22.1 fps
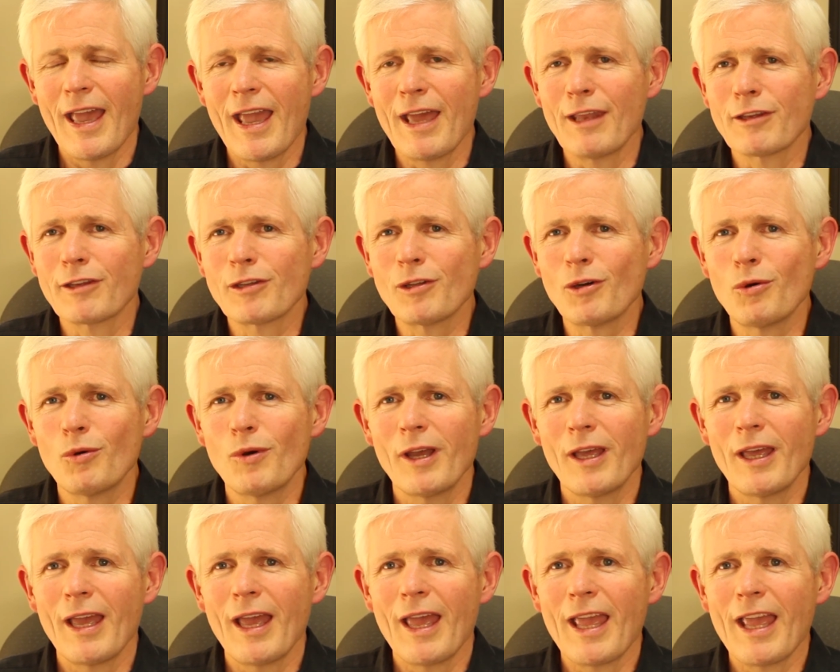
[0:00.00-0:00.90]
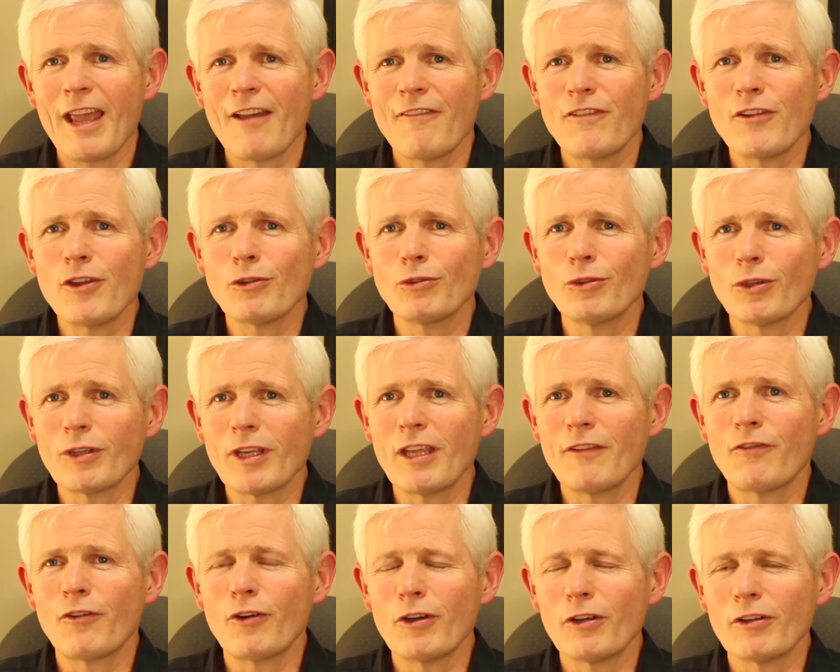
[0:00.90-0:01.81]
And so if you're
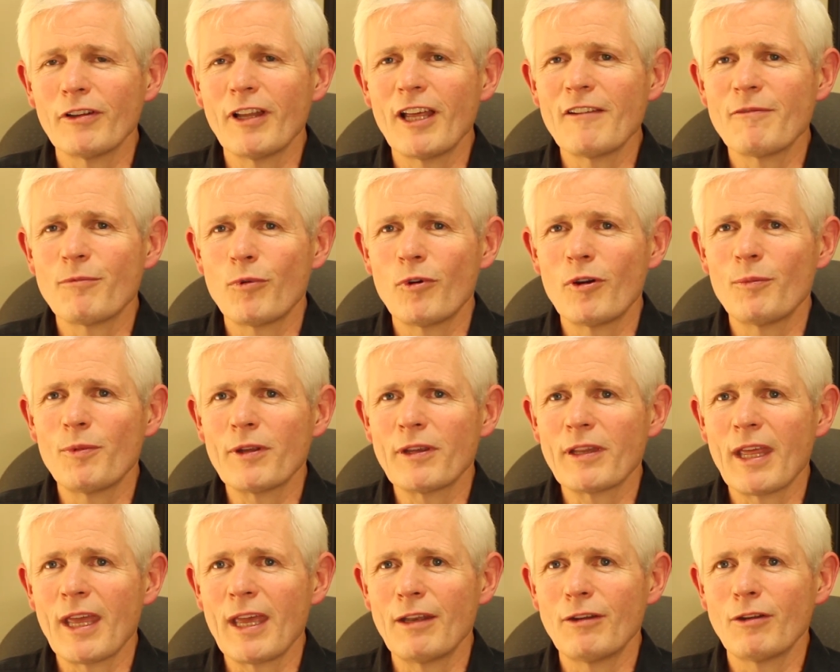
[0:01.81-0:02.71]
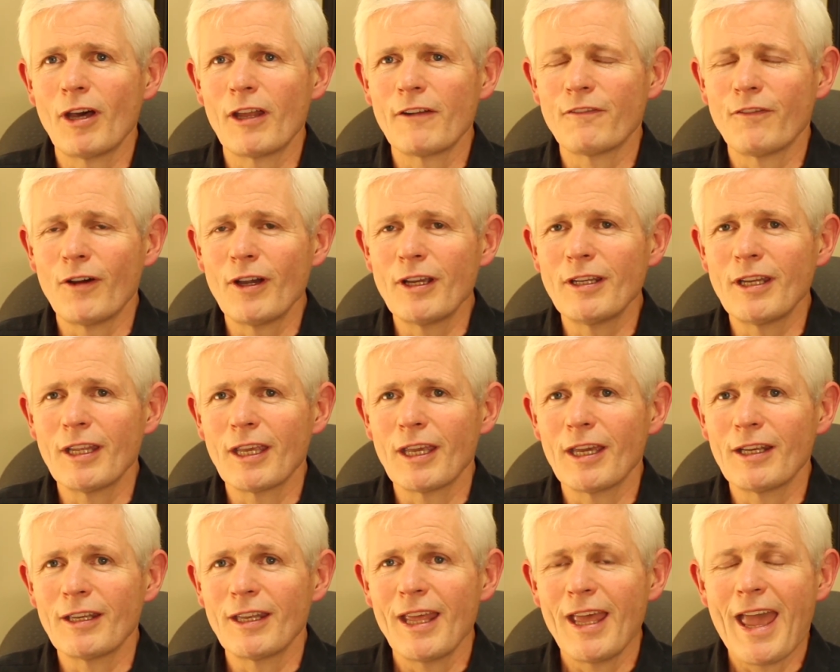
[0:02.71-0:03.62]
looking for your life purpose and not finding
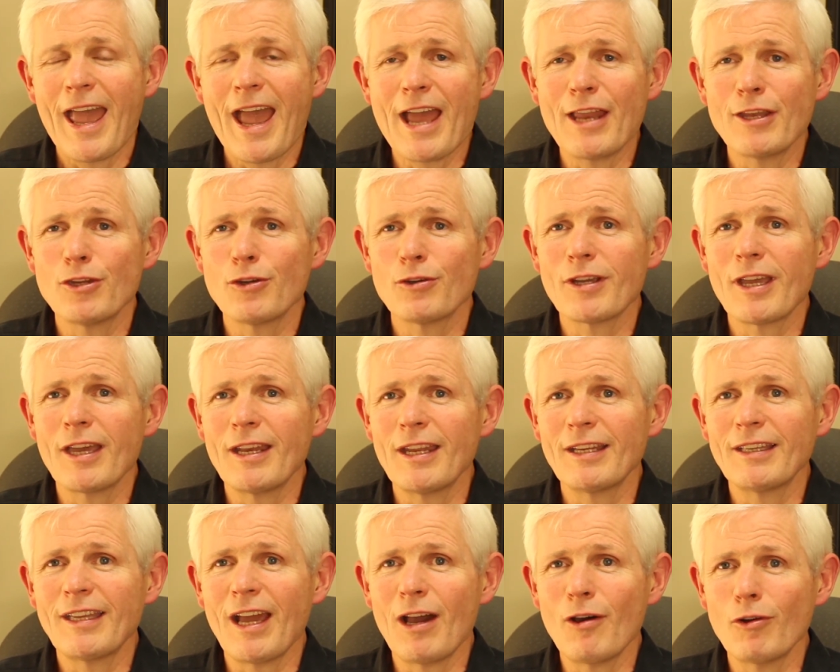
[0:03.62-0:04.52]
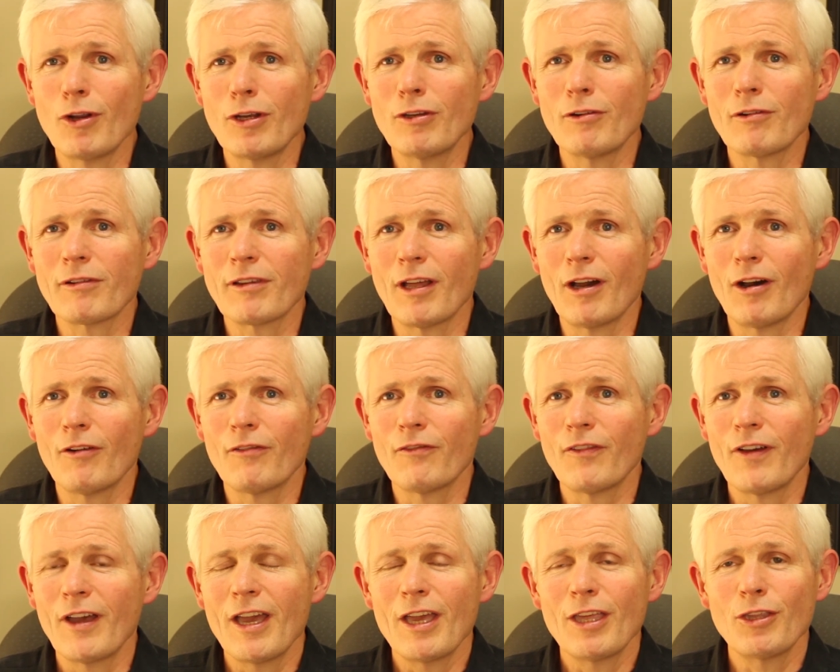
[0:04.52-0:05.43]
it, and you're getting down on
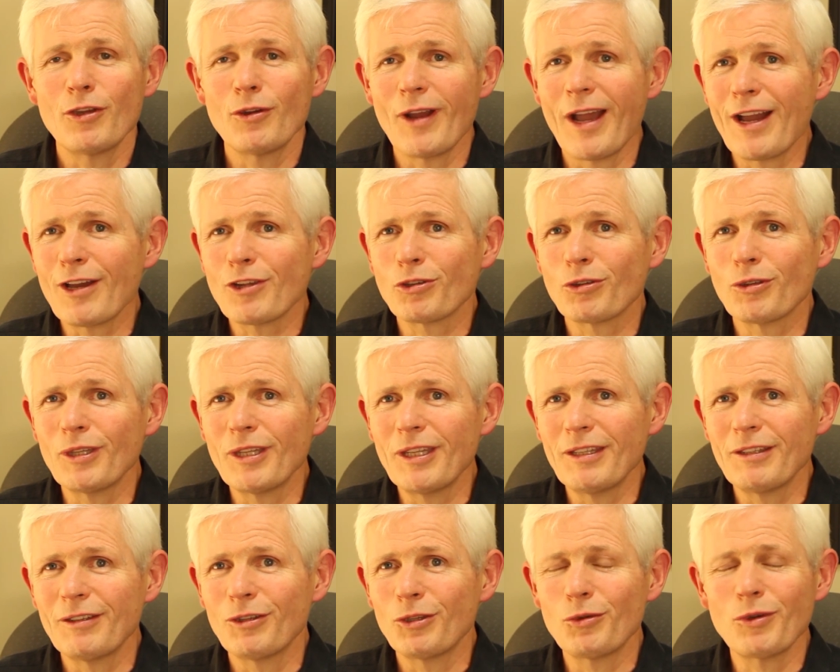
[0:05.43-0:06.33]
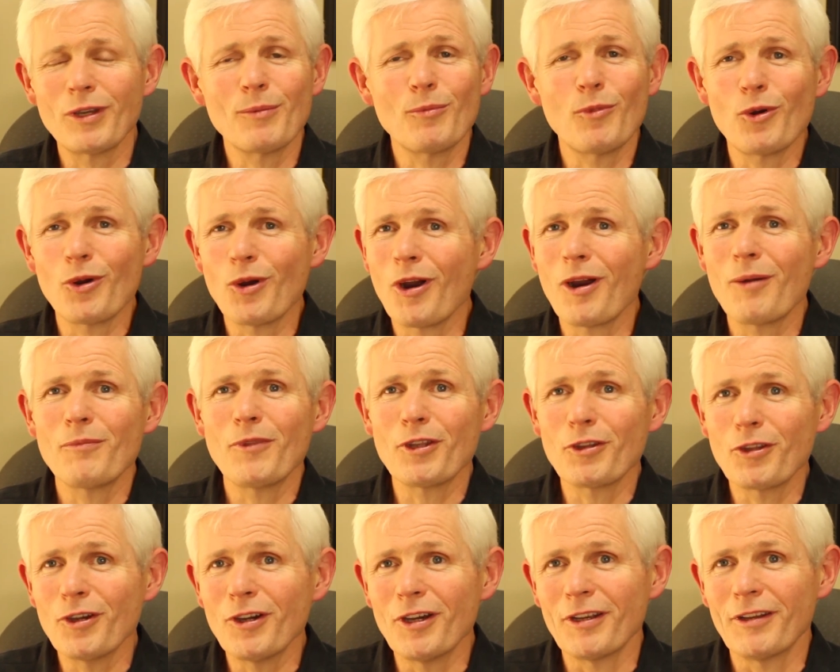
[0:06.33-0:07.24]
yourself, you're actually doing more harm
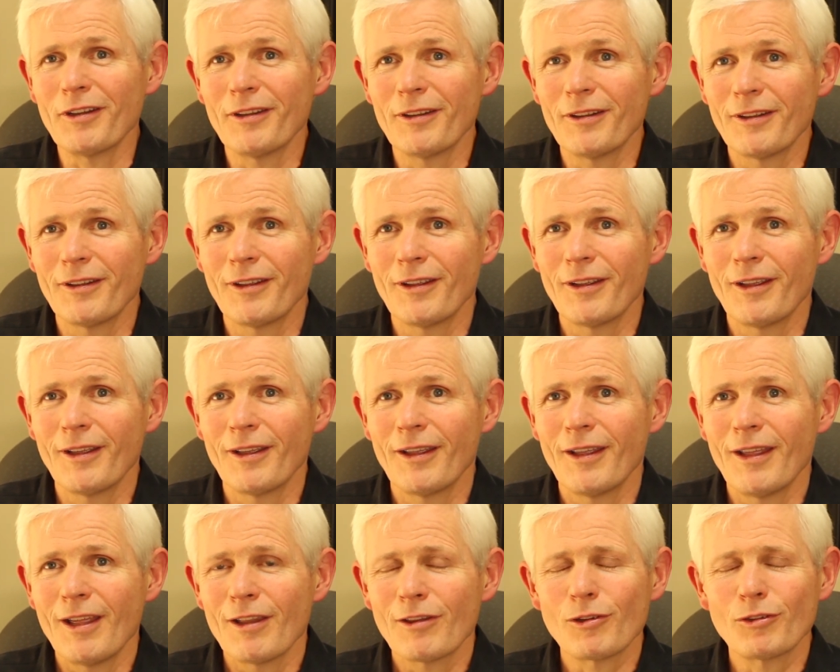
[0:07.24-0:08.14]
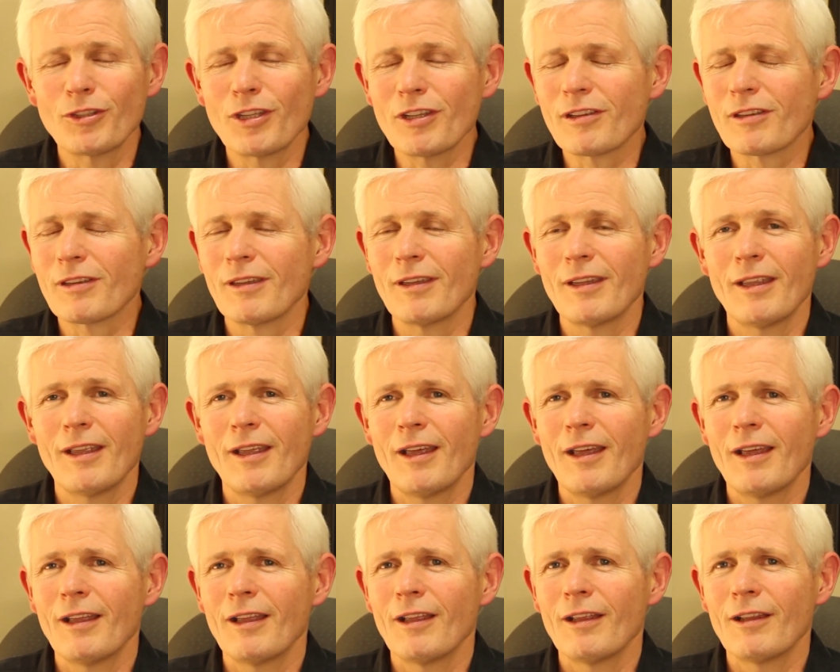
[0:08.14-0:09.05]
than good. So just
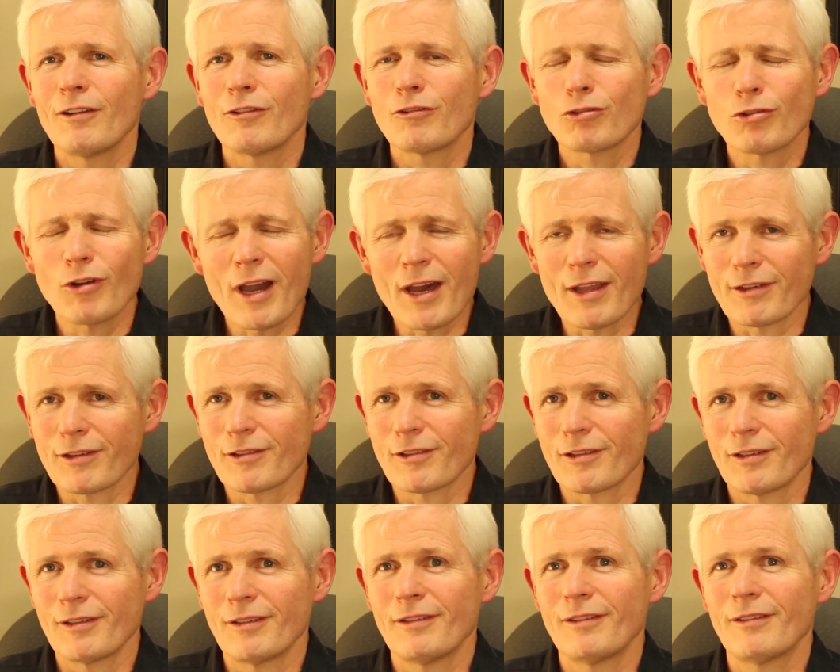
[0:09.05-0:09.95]
trust.